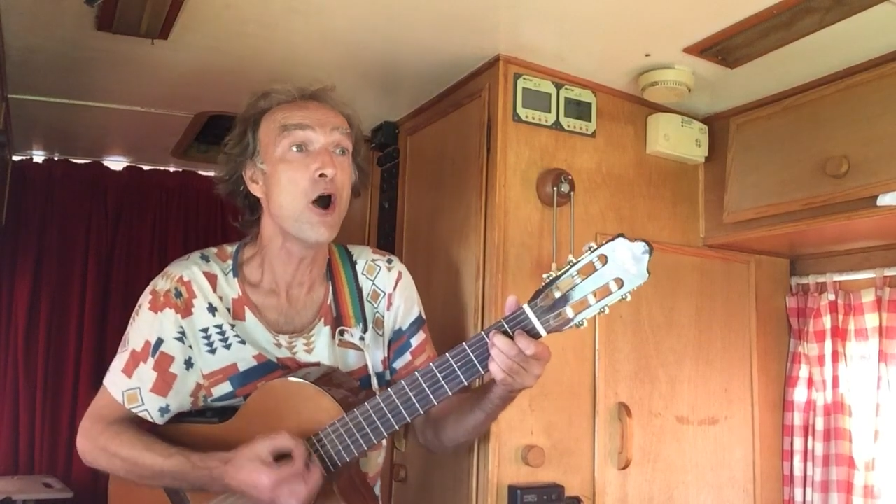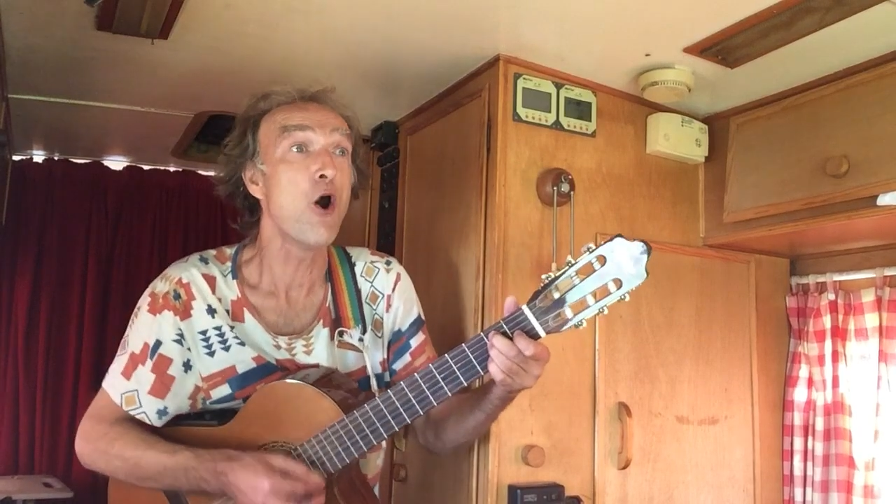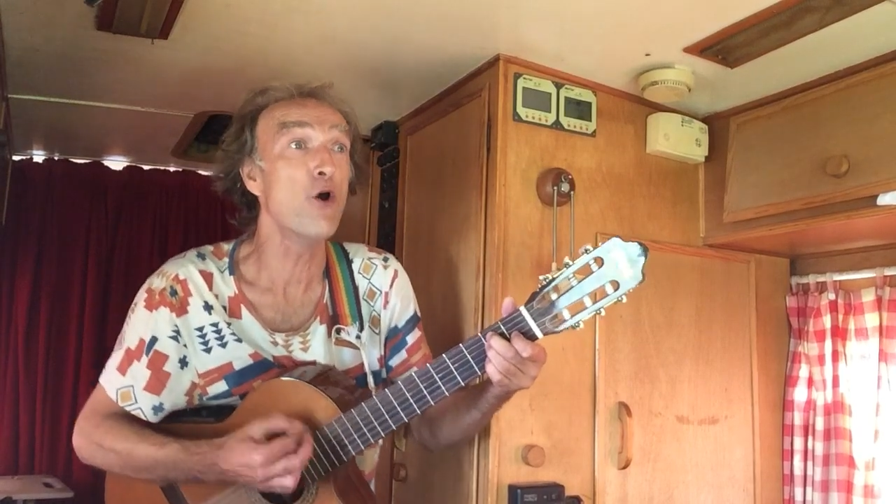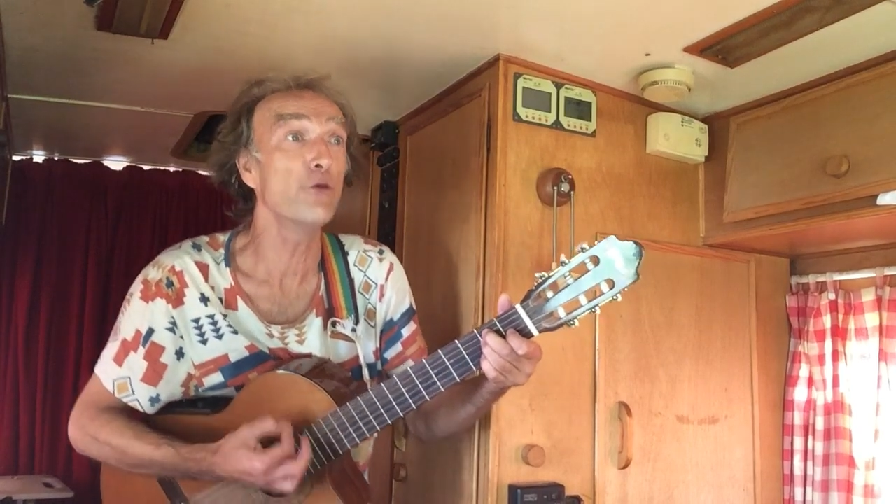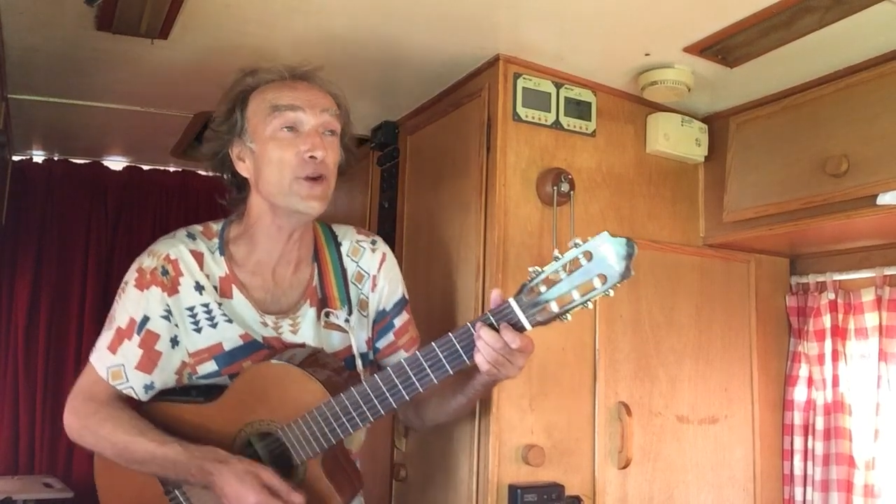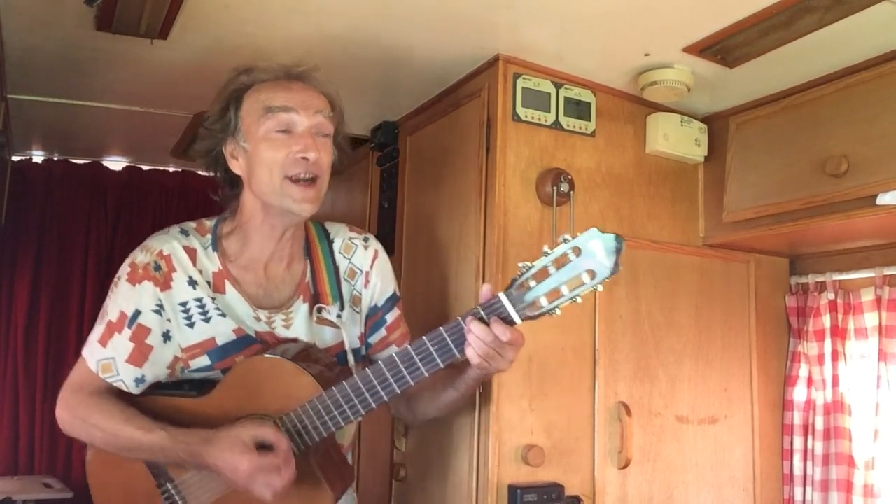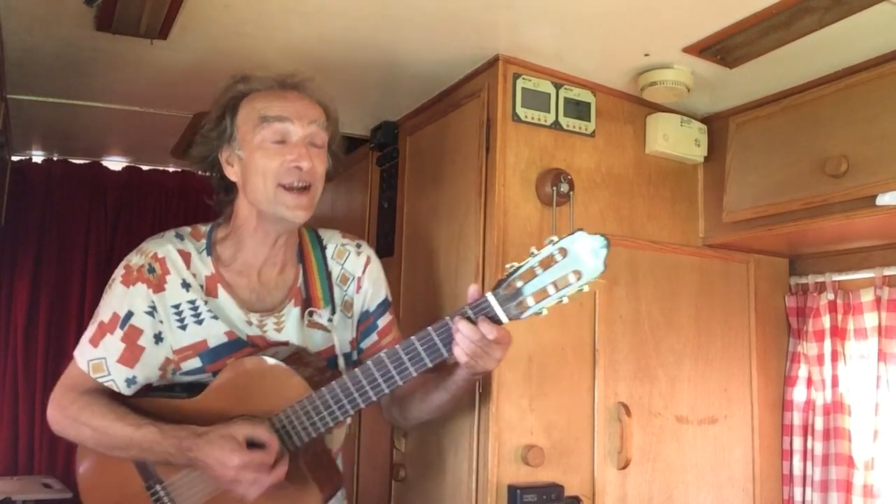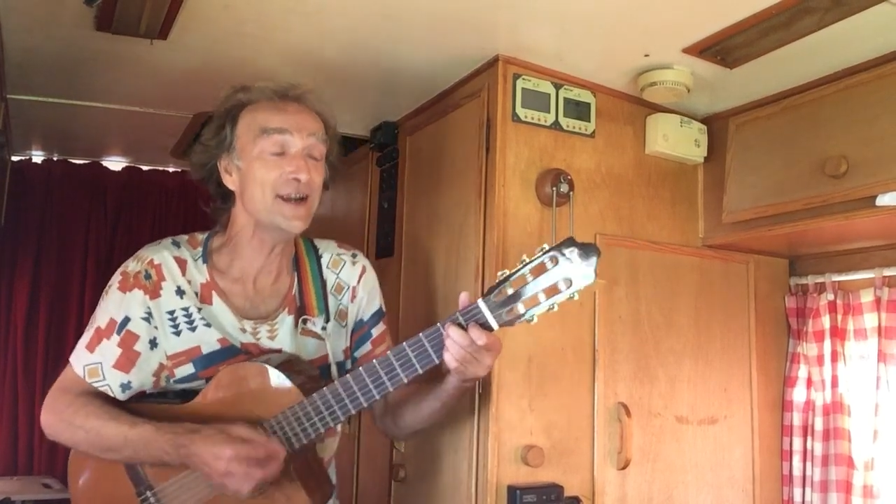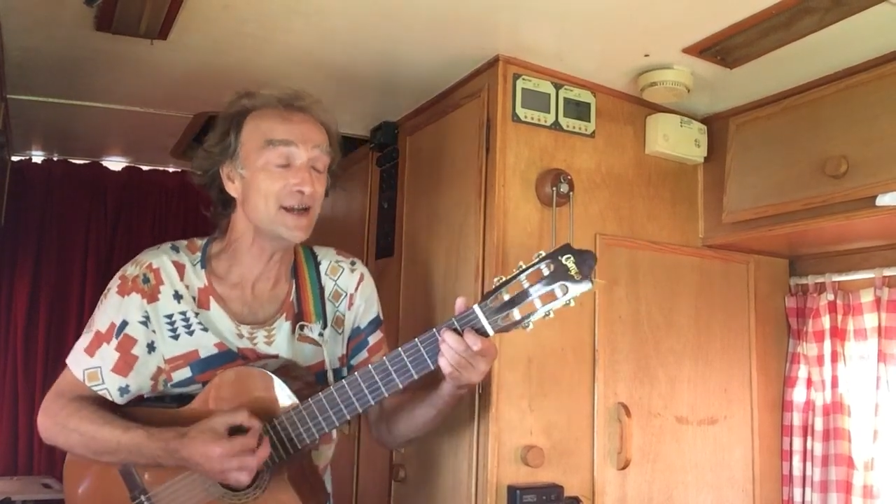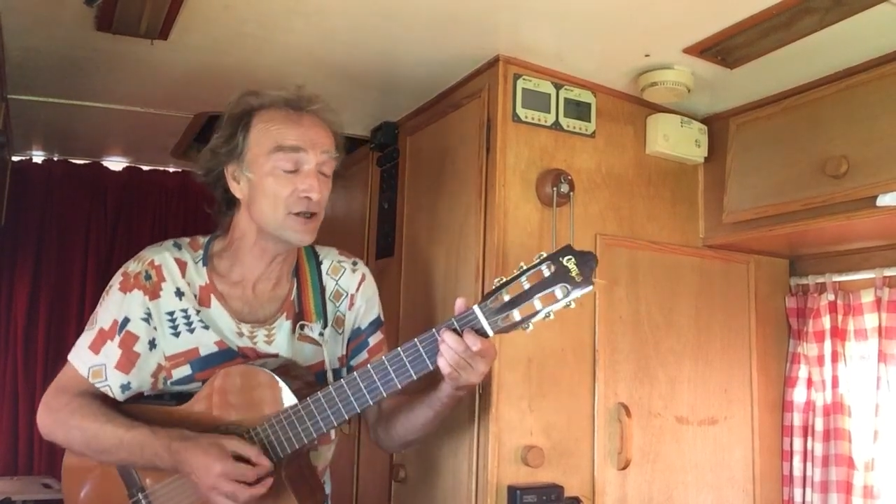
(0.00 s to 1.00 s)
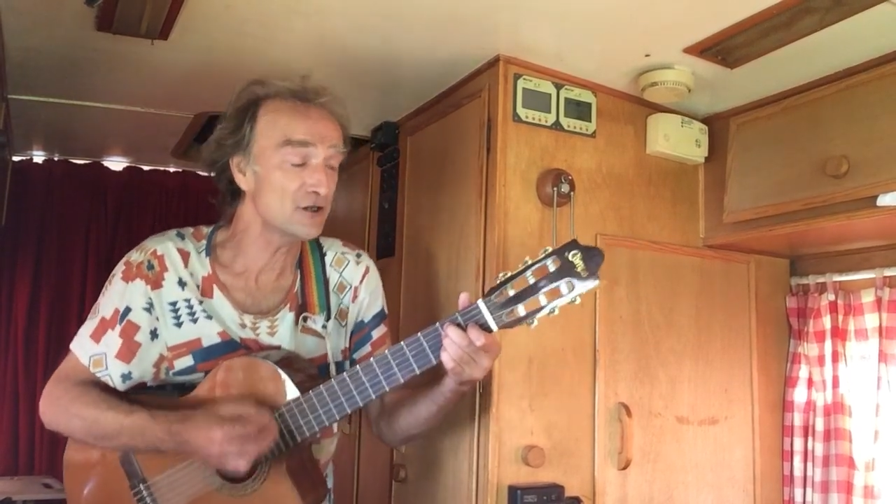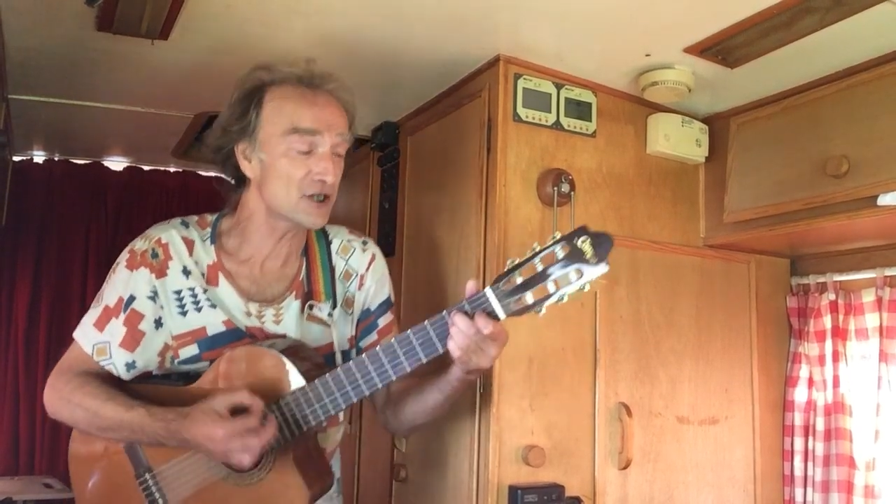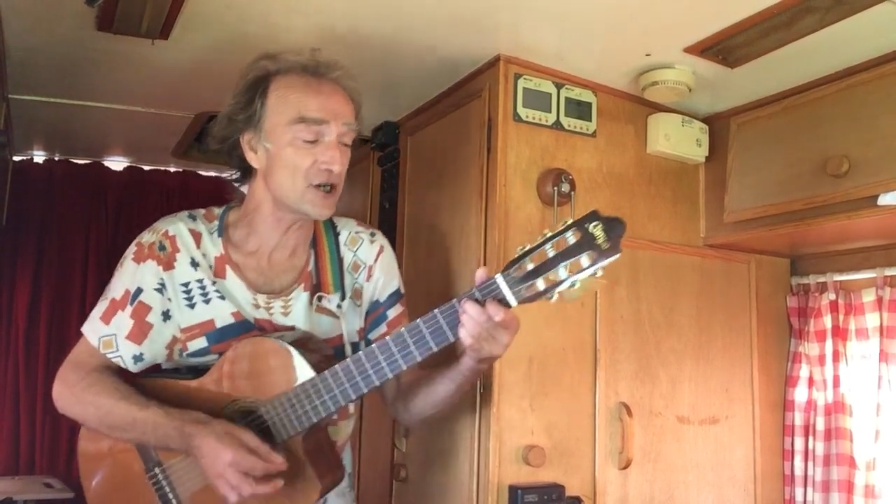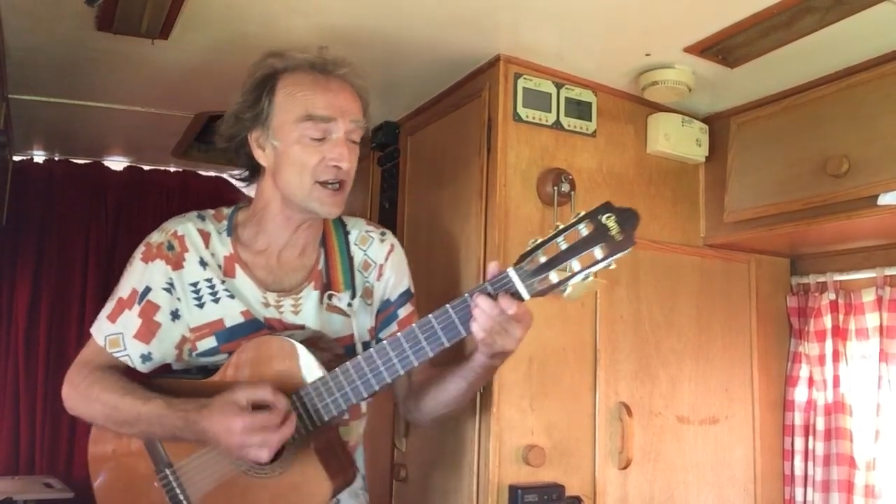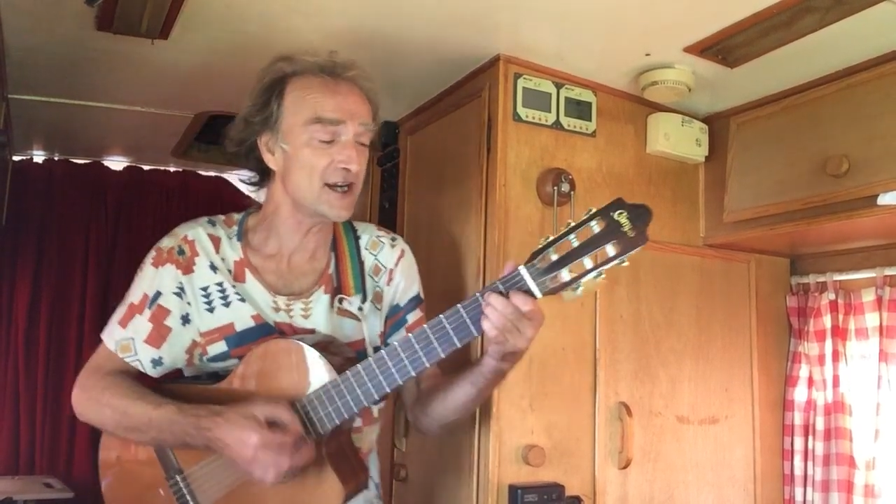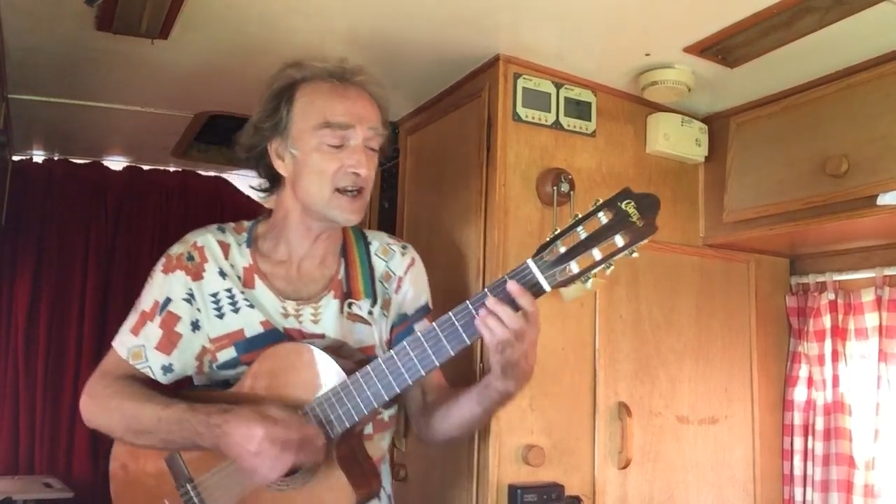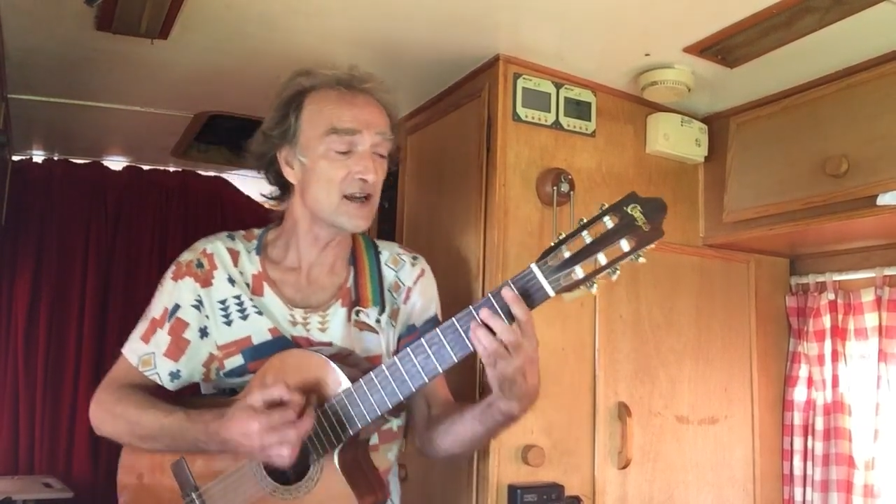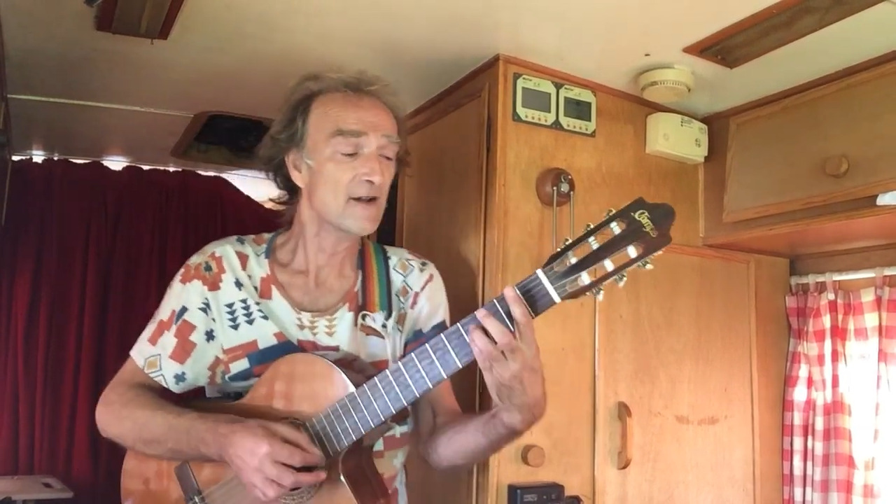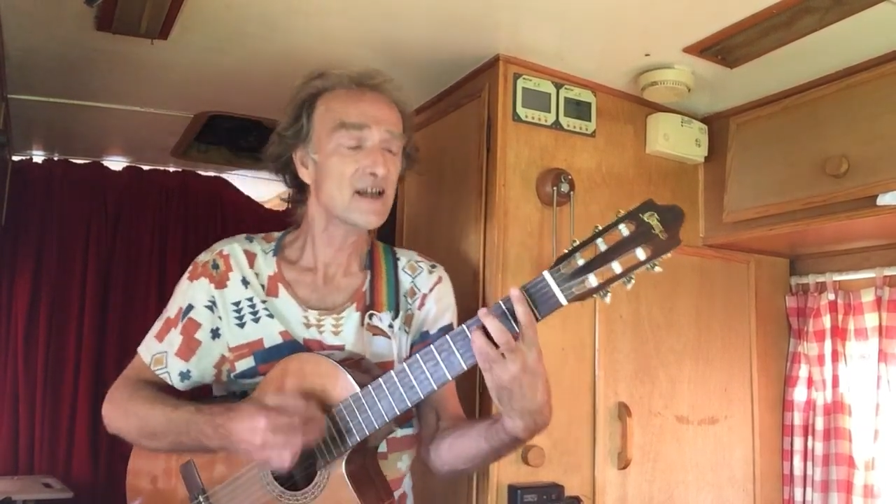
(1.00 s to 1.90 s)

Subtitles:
or feed the trees,